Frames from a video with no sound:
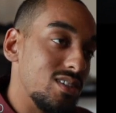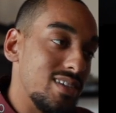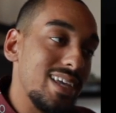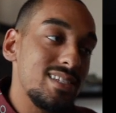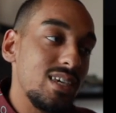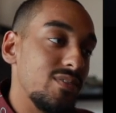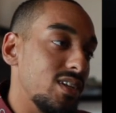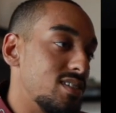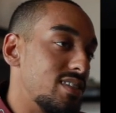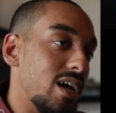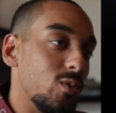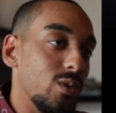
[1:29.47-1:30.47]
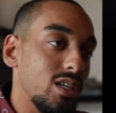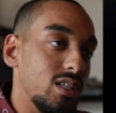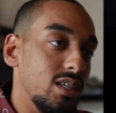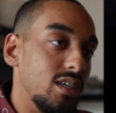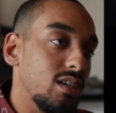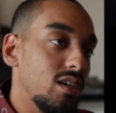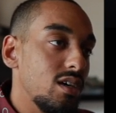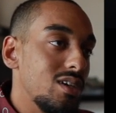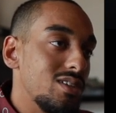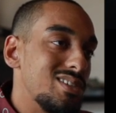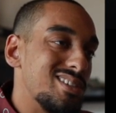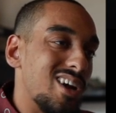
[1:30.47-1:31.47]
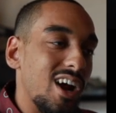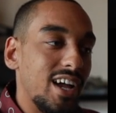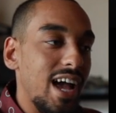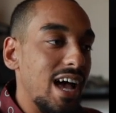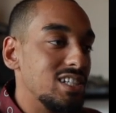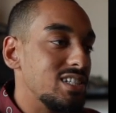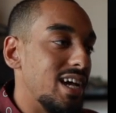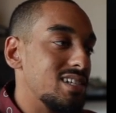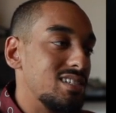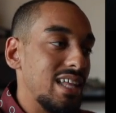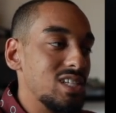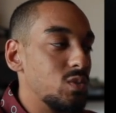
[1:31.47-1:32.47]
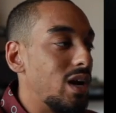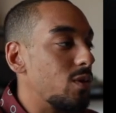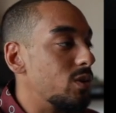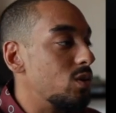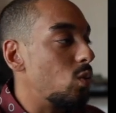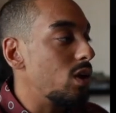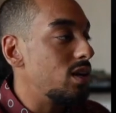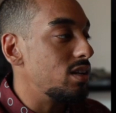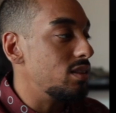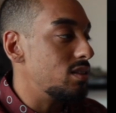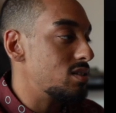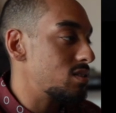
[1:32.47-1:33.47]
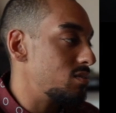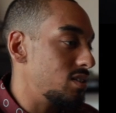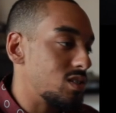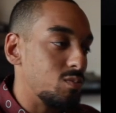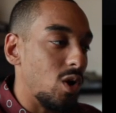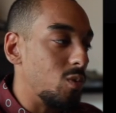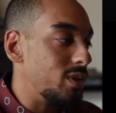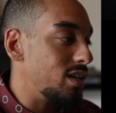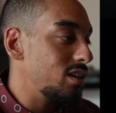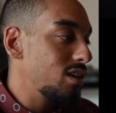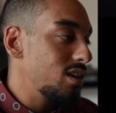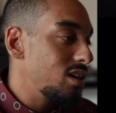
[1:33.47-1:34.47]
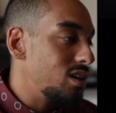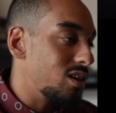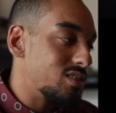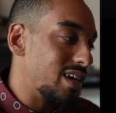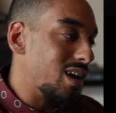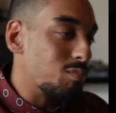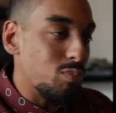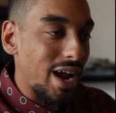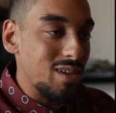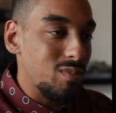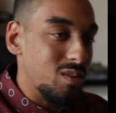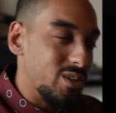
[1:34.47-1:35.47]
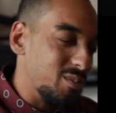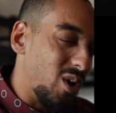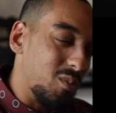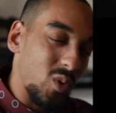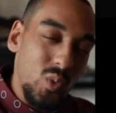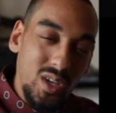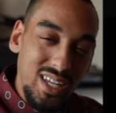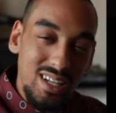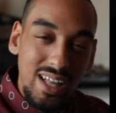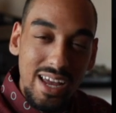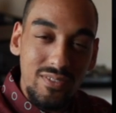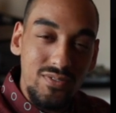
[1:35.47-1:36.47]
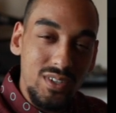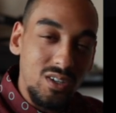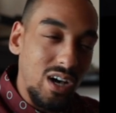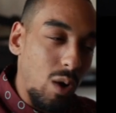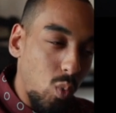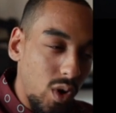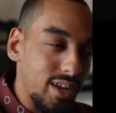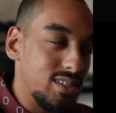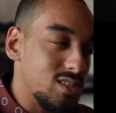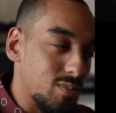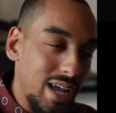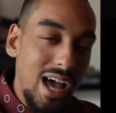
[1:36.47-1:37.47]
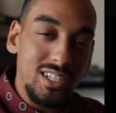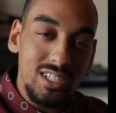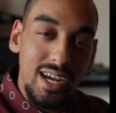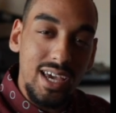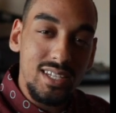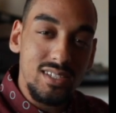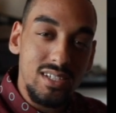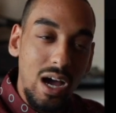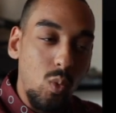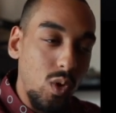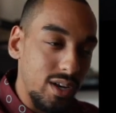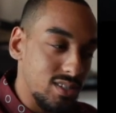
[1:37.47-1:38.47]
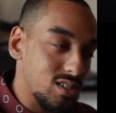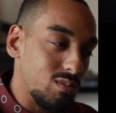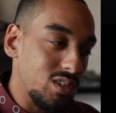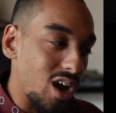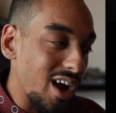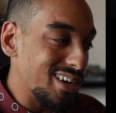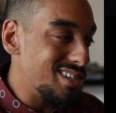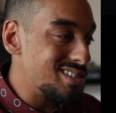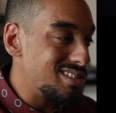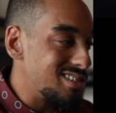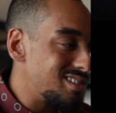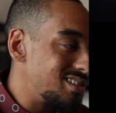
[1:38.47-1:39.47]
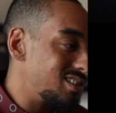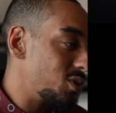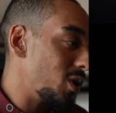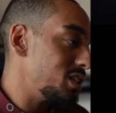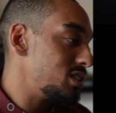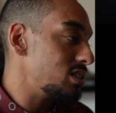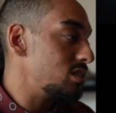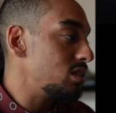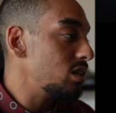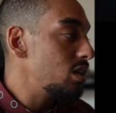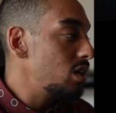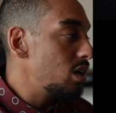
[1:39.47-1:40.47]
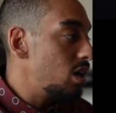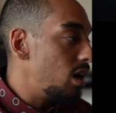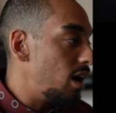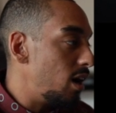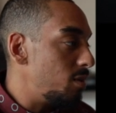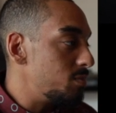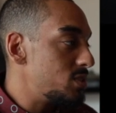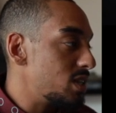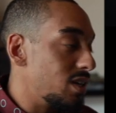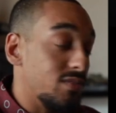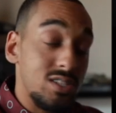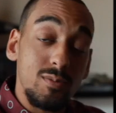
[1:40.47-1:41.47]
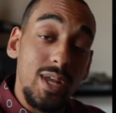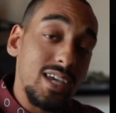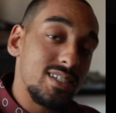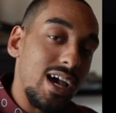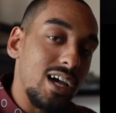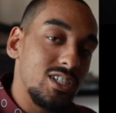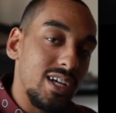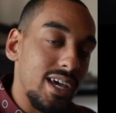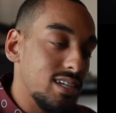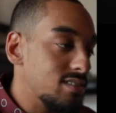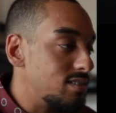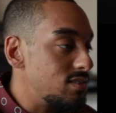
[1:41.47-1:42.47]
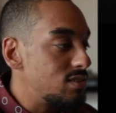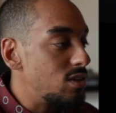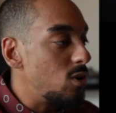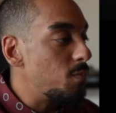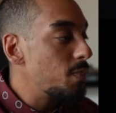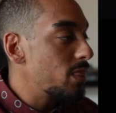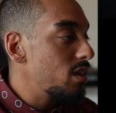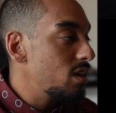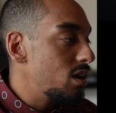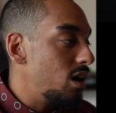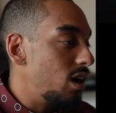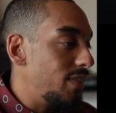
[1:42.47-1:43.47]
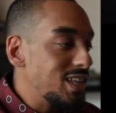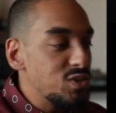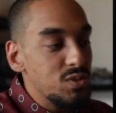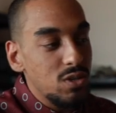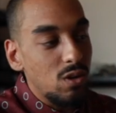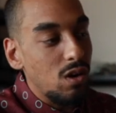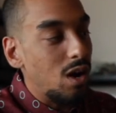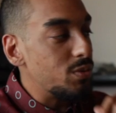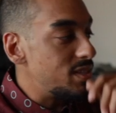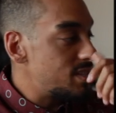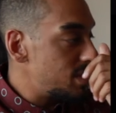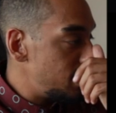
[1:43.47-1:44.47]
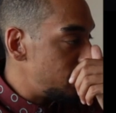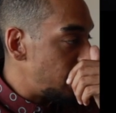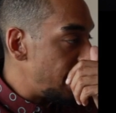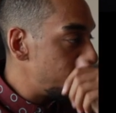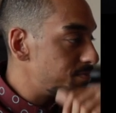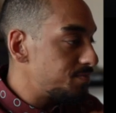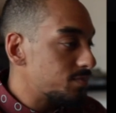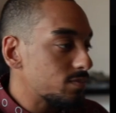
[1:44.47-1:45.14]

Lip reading: And so that's giving us that really stark contrast, and that's what I really wanted in this moment. You know, it's not a bright, bubbly moment where we need a lot of fill. I wanted some contrast. You know, I wanted some darkness in the situation to give us some nice contrast. And so that's what's going on with this key light.